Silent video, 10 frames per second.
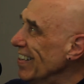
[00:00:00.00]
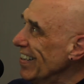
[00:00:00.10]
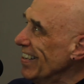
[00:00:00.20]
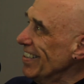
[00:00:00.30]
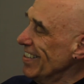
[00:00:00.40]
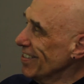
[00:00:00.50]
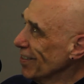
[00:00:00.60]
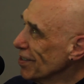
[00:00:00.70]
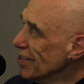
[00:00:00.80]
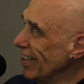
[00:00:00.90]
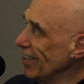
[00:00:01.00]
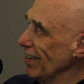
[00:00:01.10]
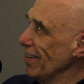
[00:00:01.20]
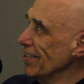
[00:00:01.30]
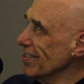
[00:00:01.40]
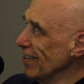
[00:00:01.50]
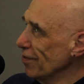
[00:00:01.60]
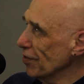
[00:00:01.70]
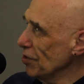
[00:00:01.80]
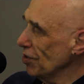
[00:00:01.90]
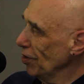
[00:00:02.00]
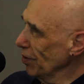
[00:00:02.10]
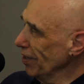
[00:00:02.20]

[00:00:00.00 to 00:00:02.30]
Yeah. So the skill of having self-control,